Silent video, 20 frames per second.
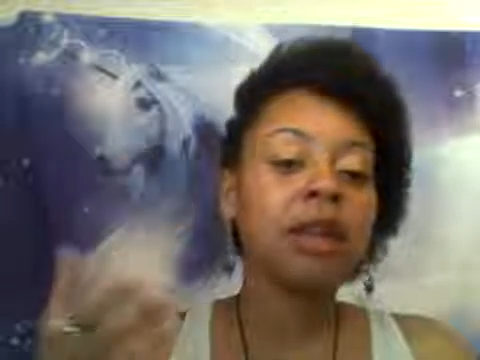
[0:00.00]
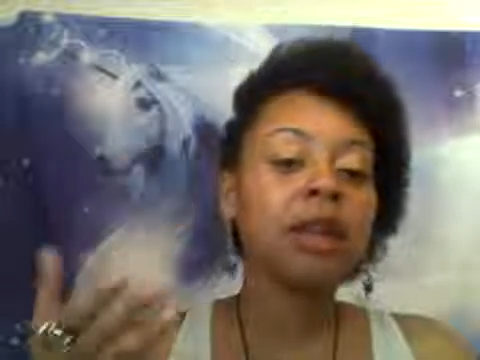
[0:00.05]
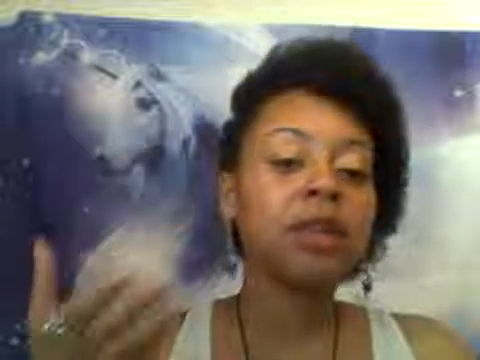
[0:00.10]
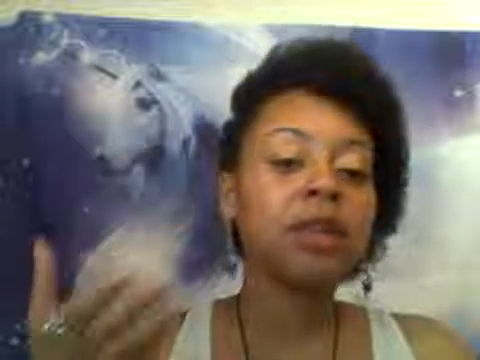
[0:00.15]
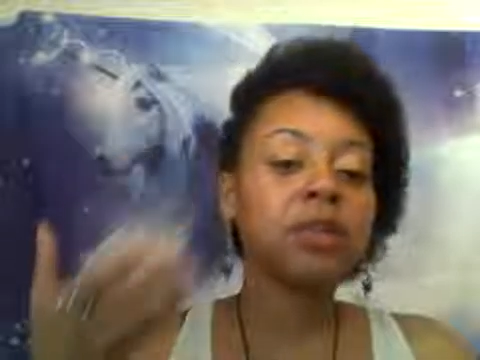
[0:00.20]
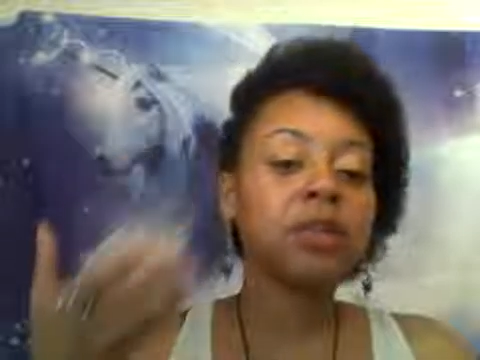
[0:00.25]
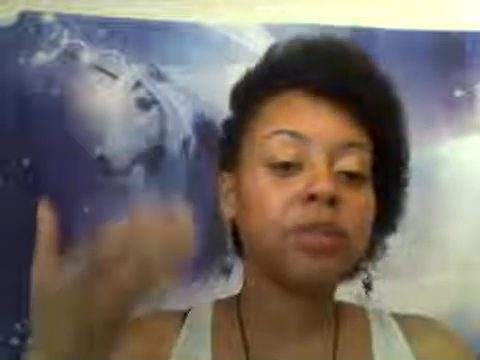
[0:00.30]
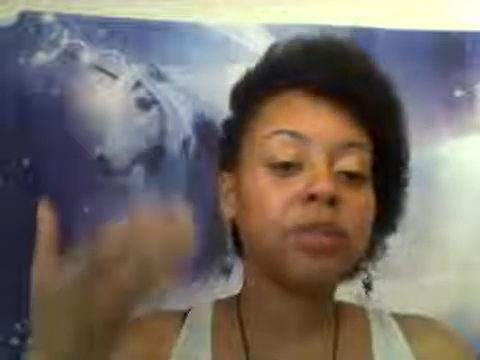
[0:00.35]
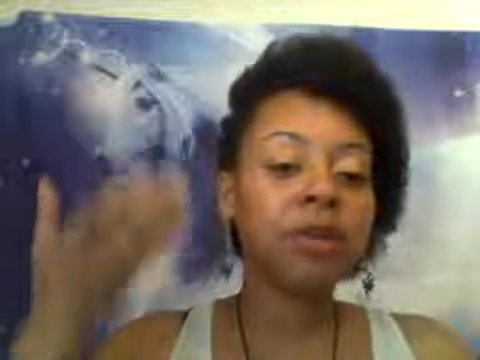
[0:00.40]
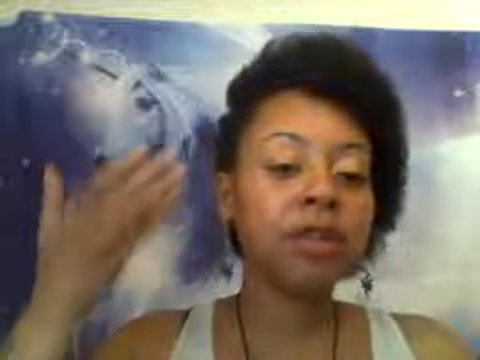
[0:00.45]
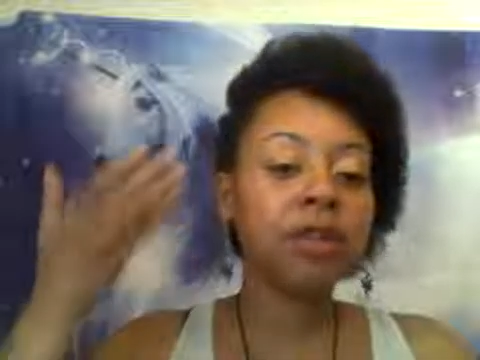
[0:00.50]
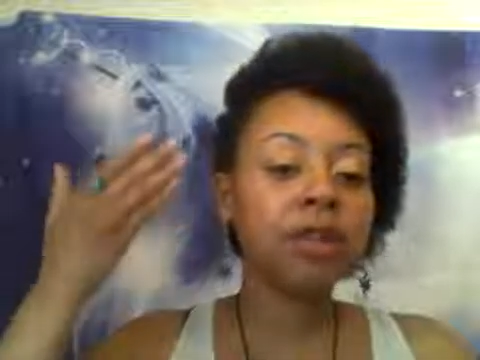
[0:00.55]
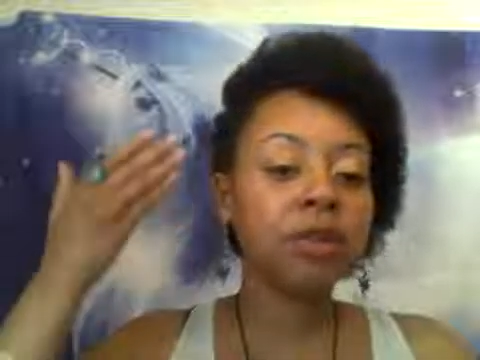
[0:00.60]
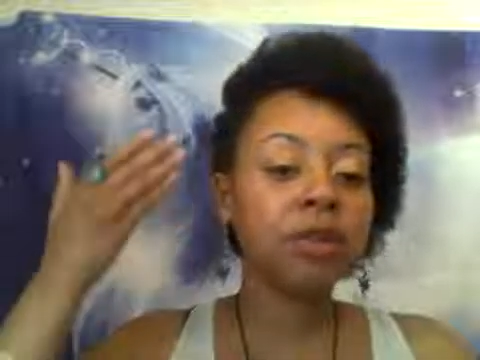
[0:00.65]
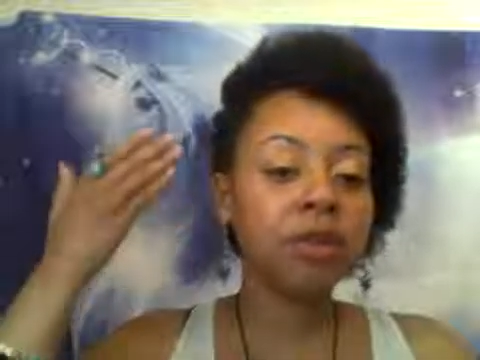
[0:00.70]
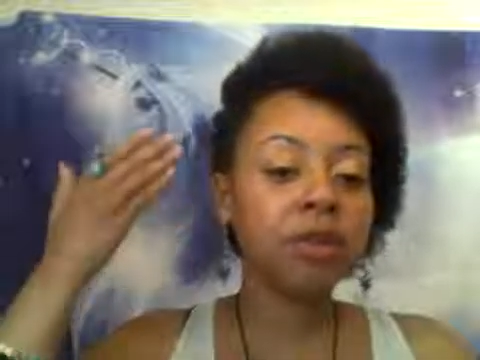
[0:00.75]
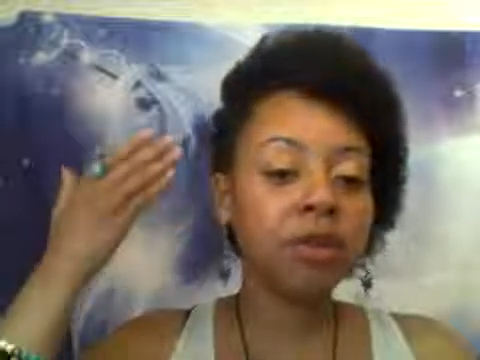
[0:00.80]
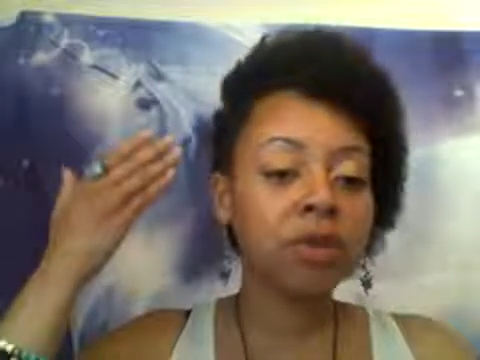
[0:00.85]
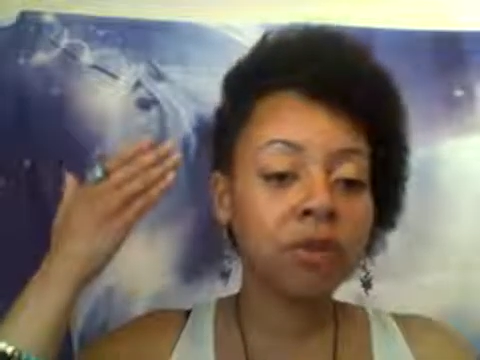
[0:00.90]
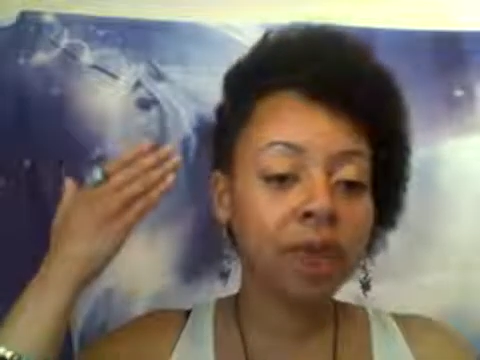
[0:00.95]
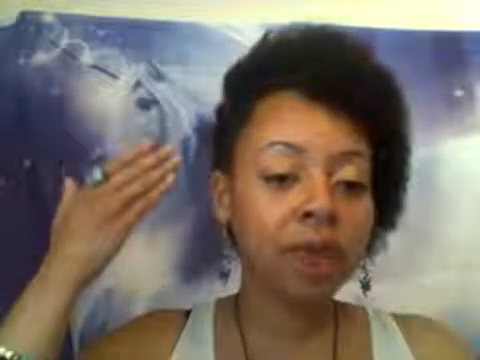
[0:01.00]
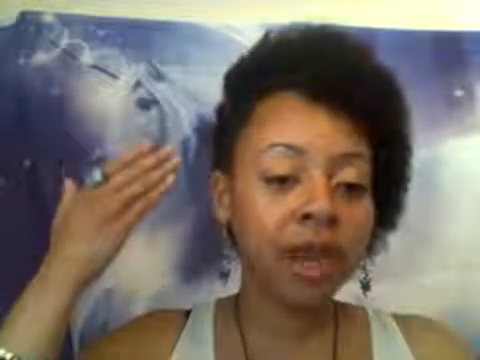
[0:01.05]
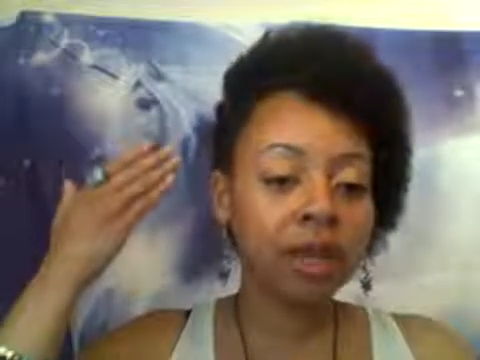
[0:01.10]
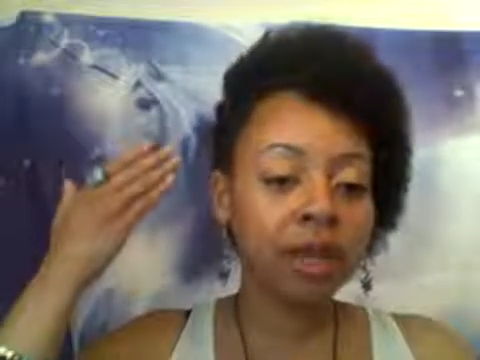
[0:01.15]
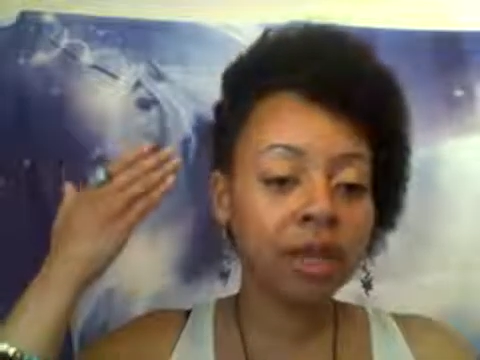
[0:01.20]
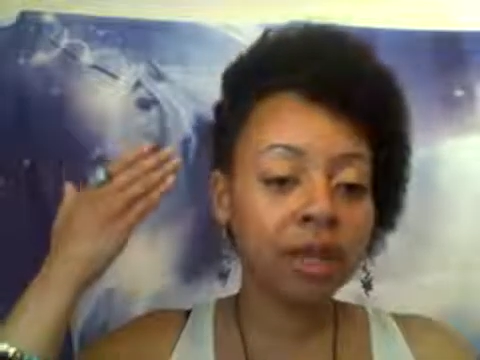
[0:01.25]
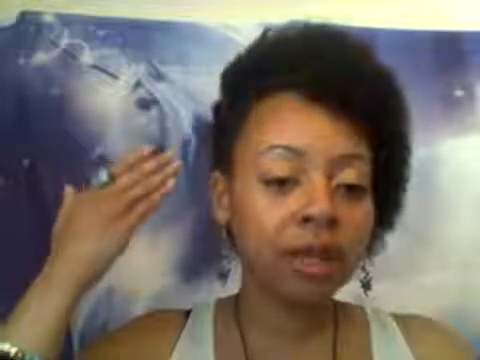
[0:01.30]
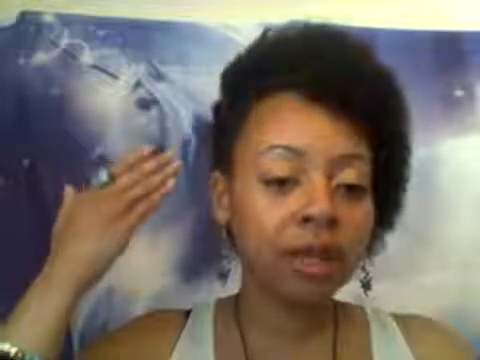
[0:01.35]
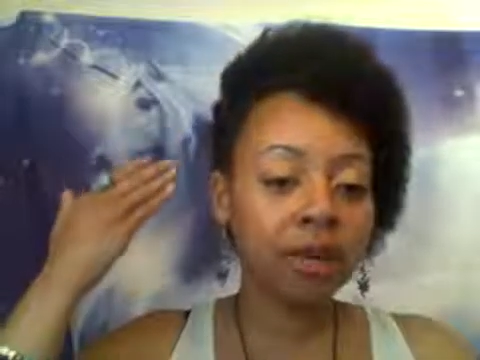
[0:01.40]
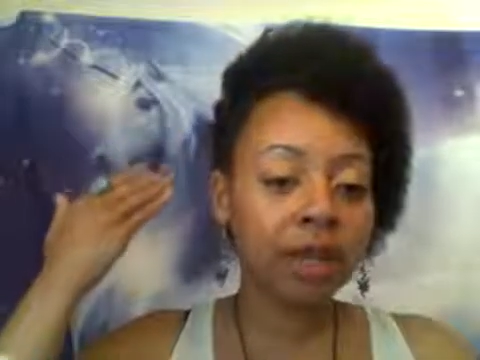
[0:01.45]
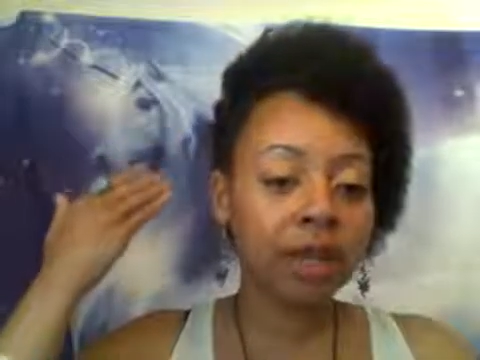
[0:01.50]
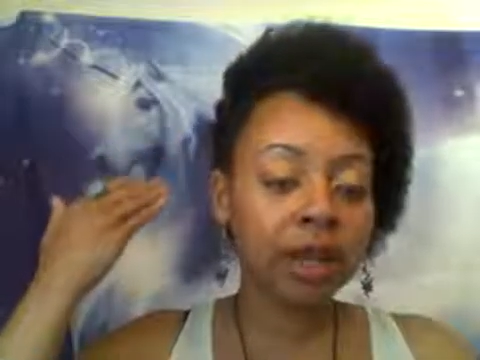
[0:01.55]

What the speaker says: because breathing through the pineal